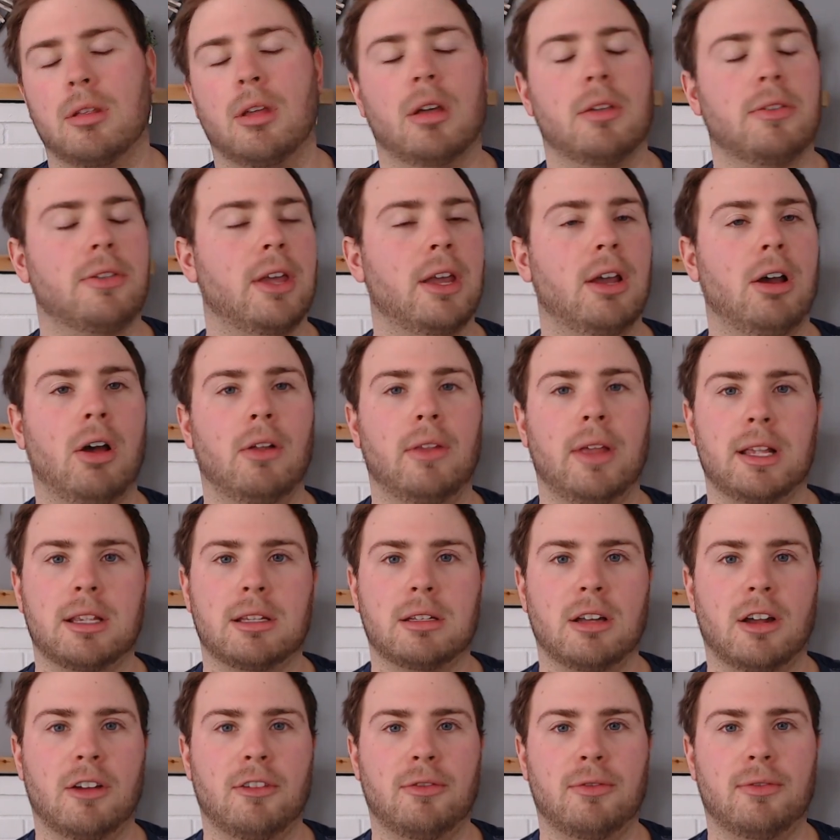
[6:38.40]
say all that
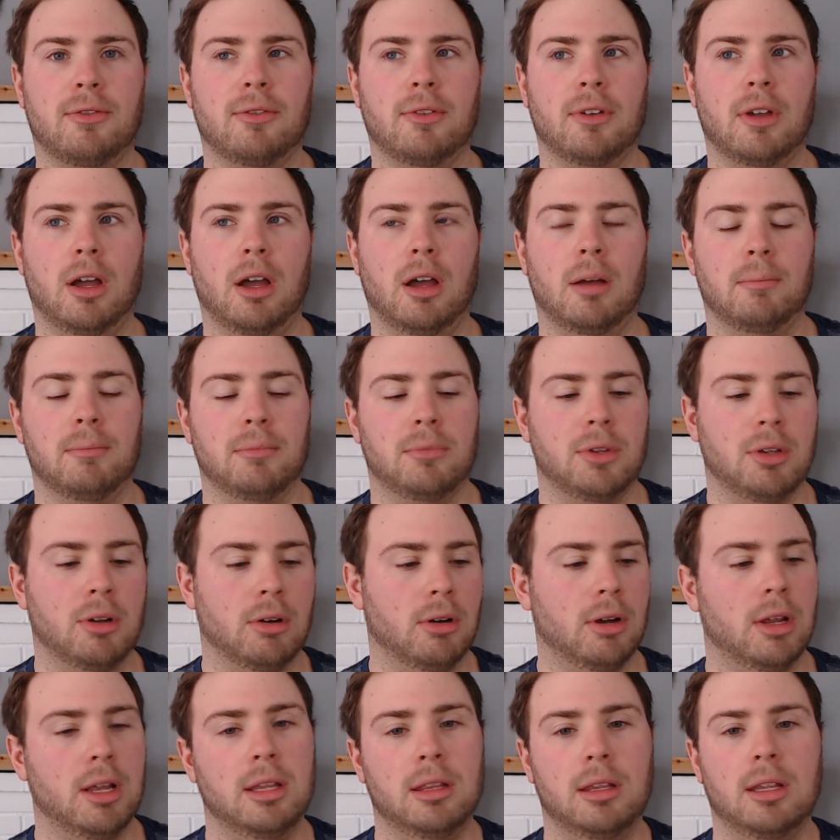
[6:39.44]
stuff,
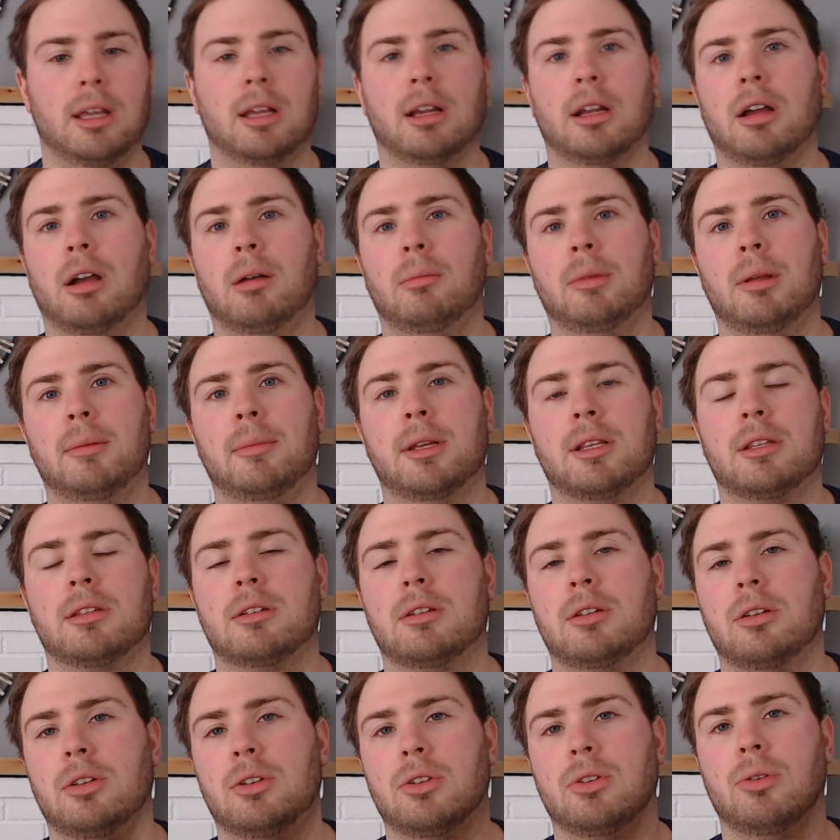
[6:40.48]
you're in the income
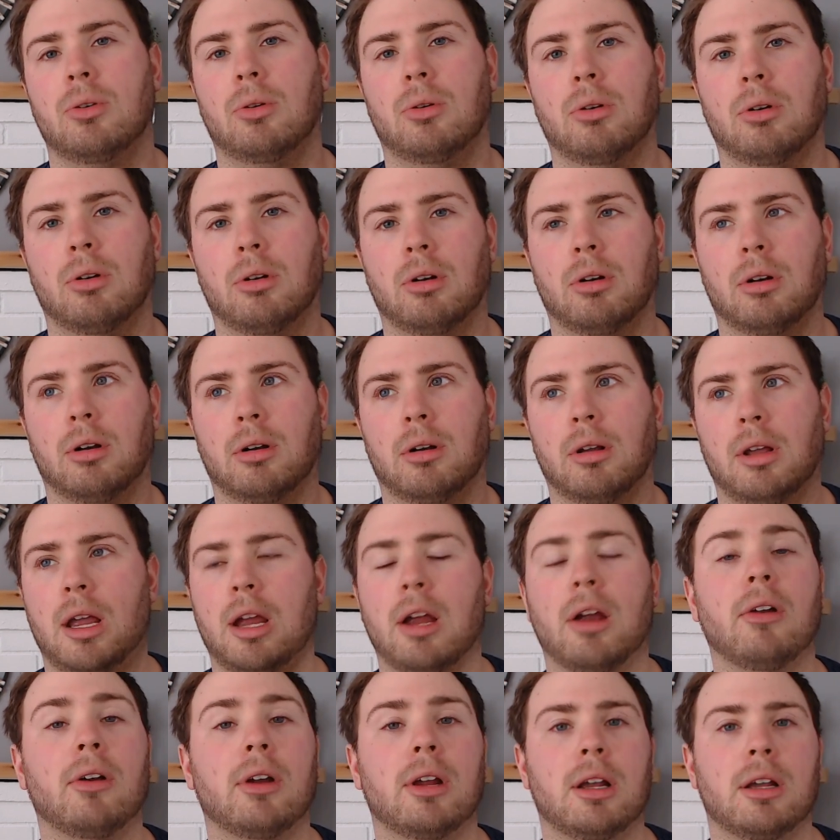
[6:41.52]
limits, your
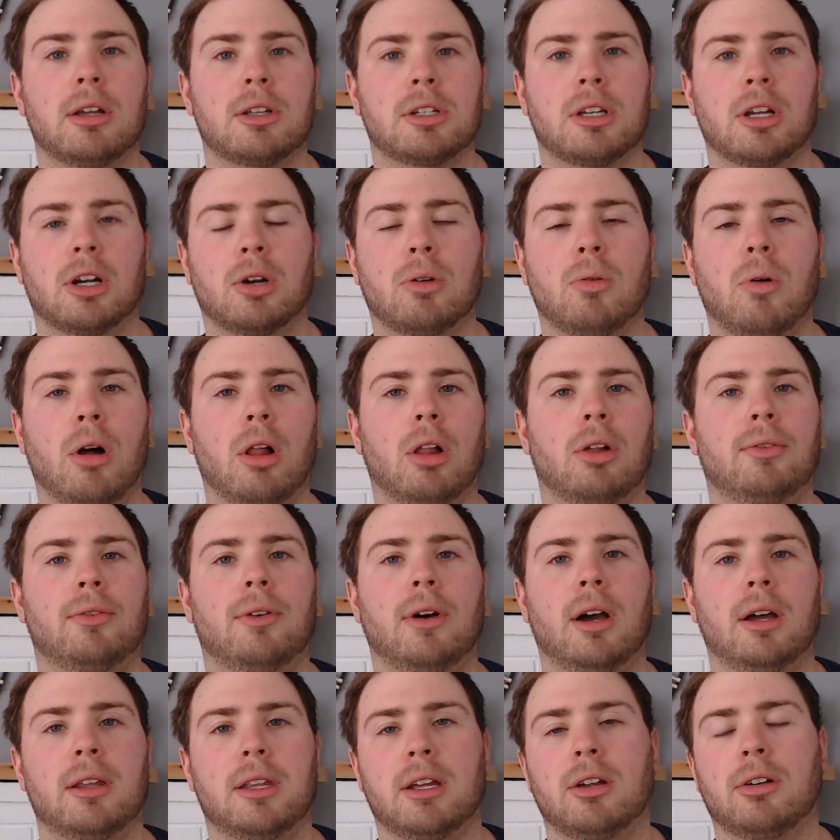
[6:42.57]
area is going to
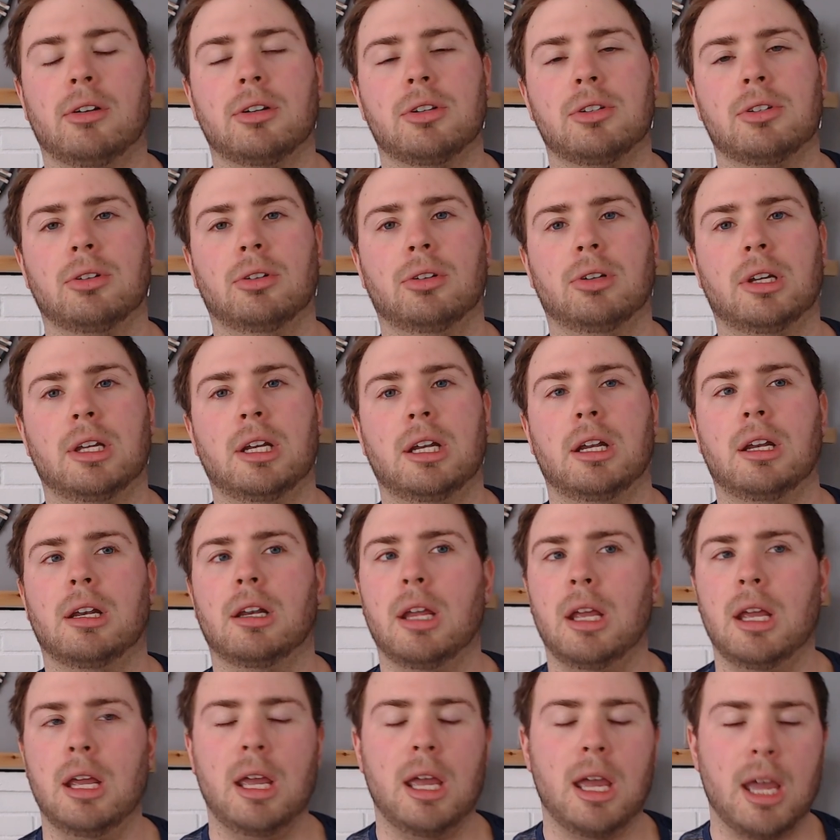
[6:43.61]
qualify, the areas you're looking in,
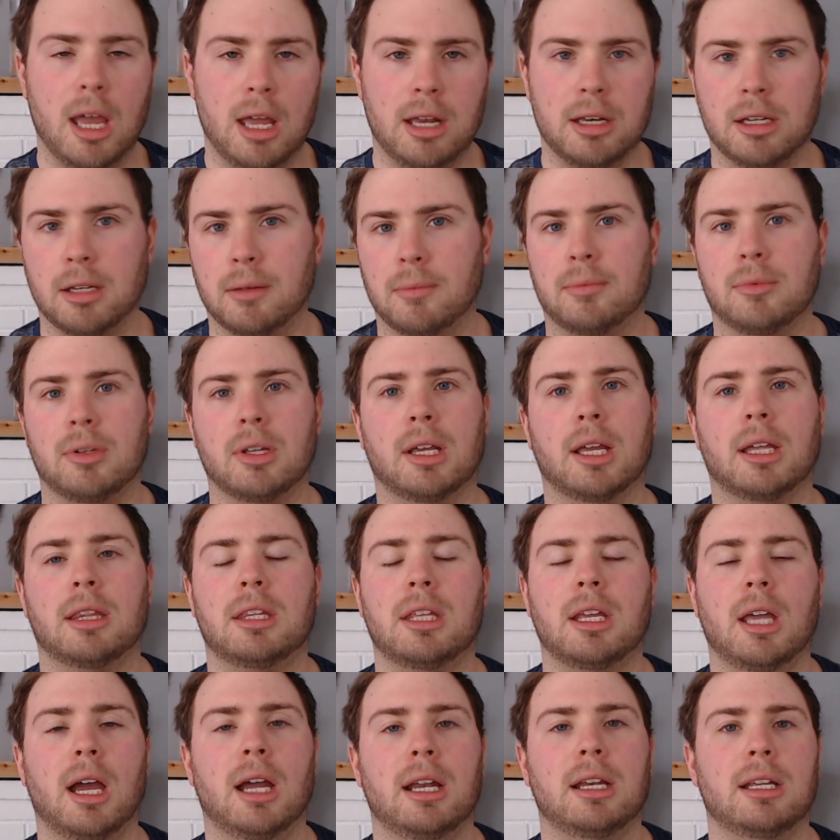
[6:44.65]
and you get
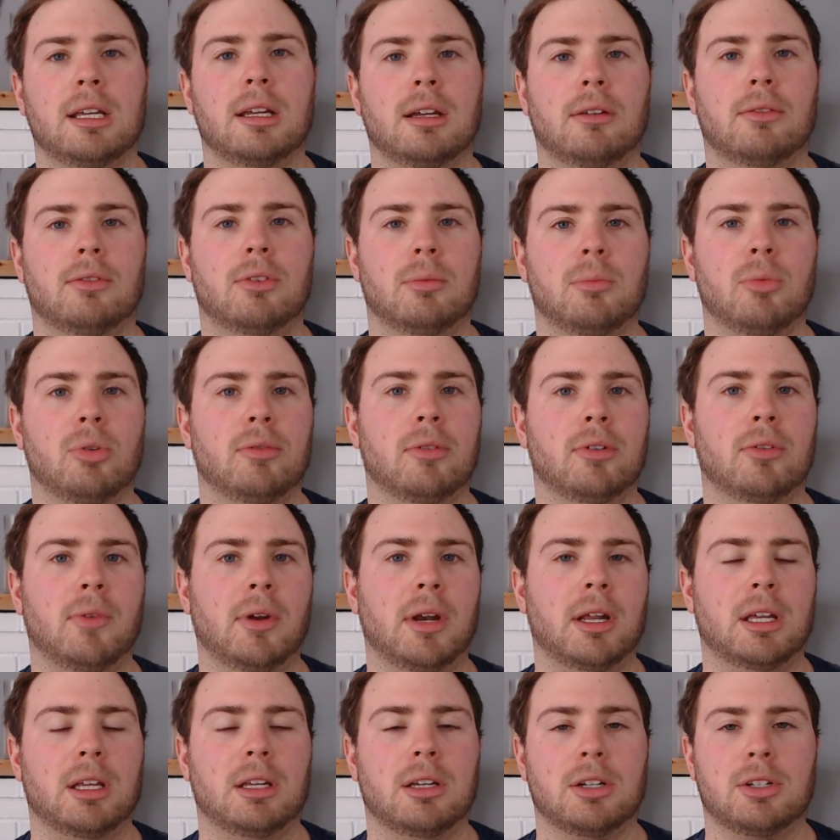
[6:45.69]
the idea of the move-in
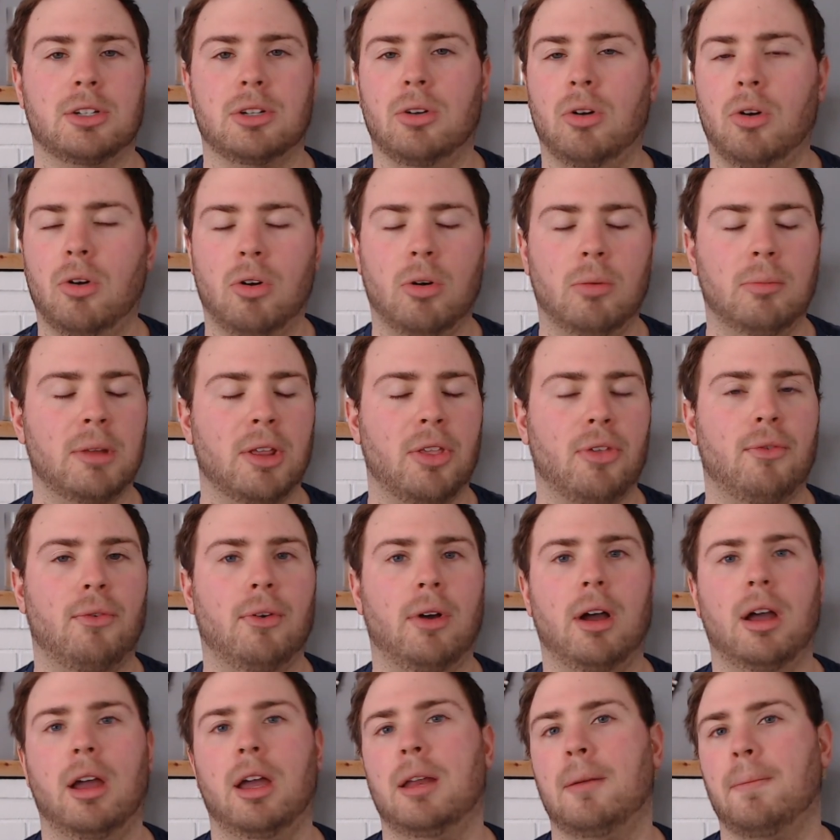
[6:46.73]
ready condition home. That's
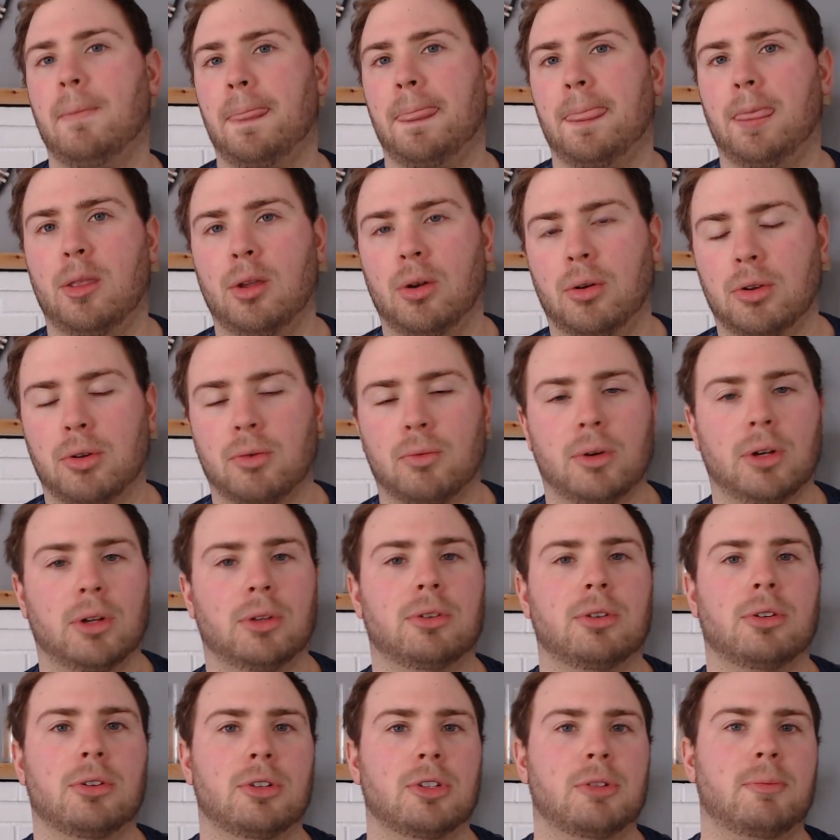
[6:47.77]
fine. You know, your
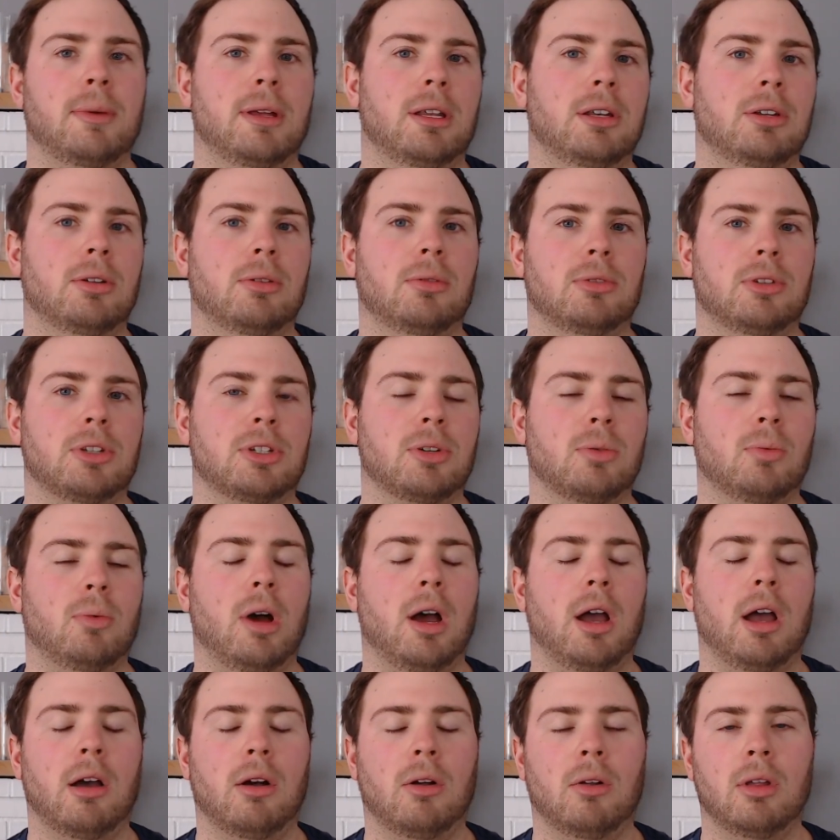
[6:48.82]
realtor has been doing this a
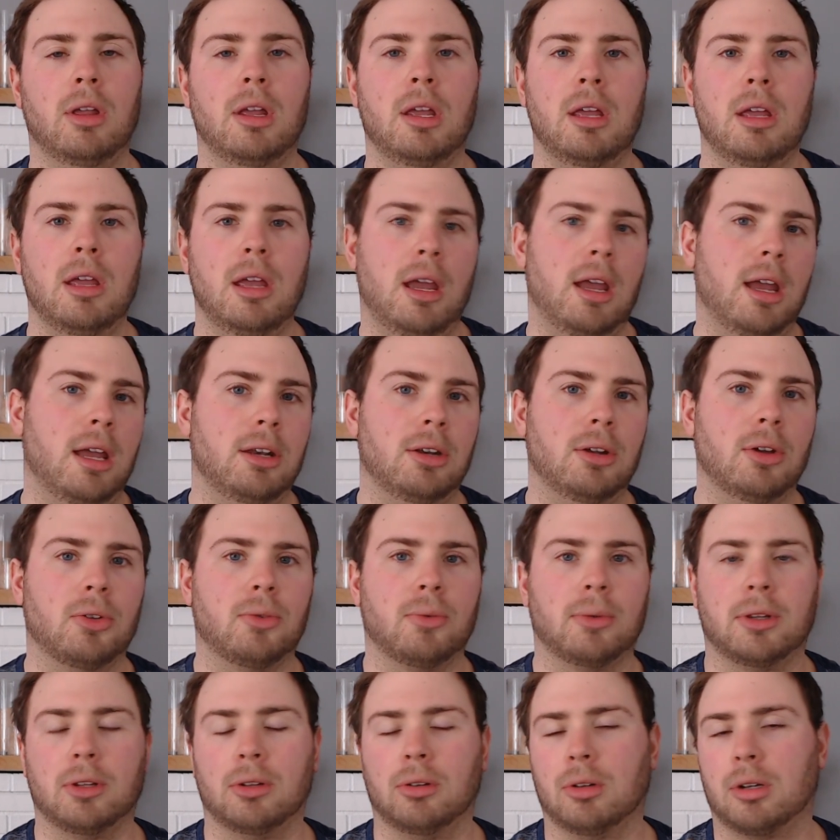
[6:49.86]
while and knows
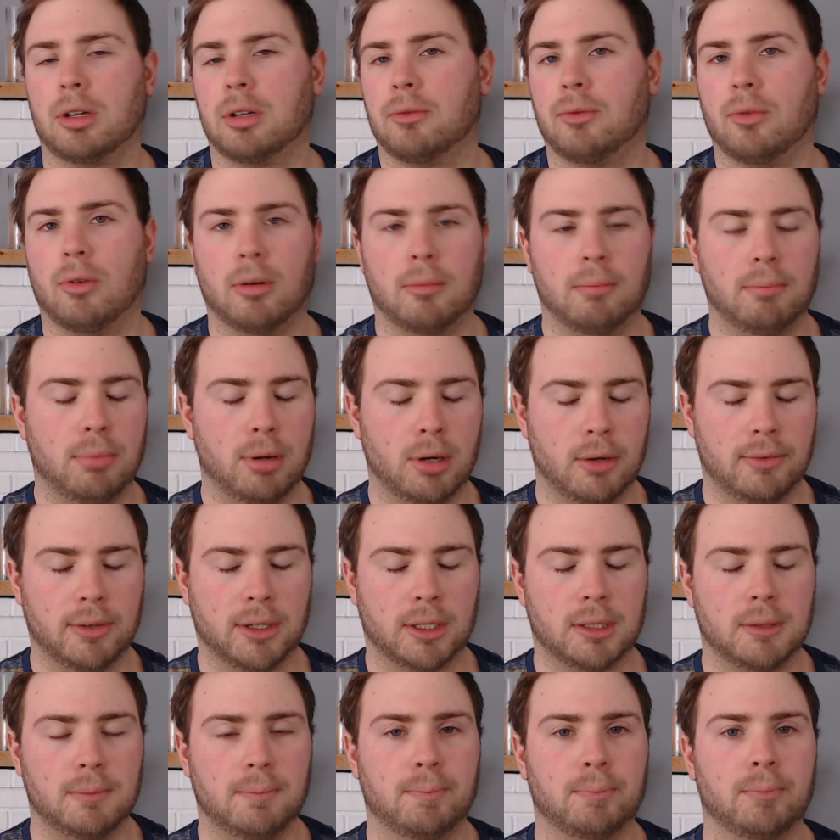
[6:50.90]
what they're looking for.
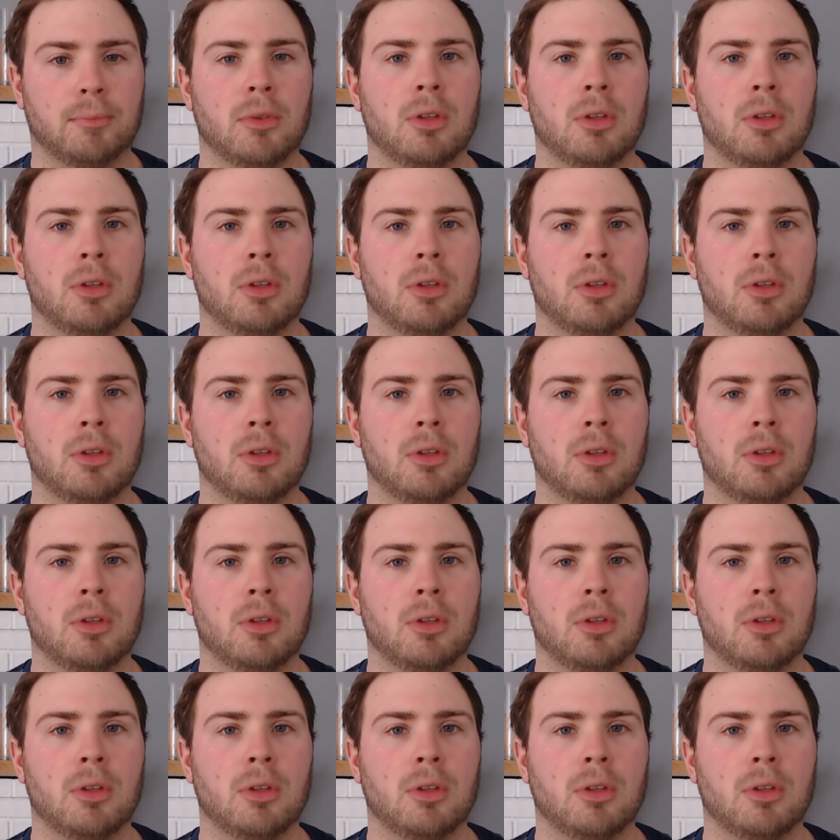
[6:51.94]
Perfect.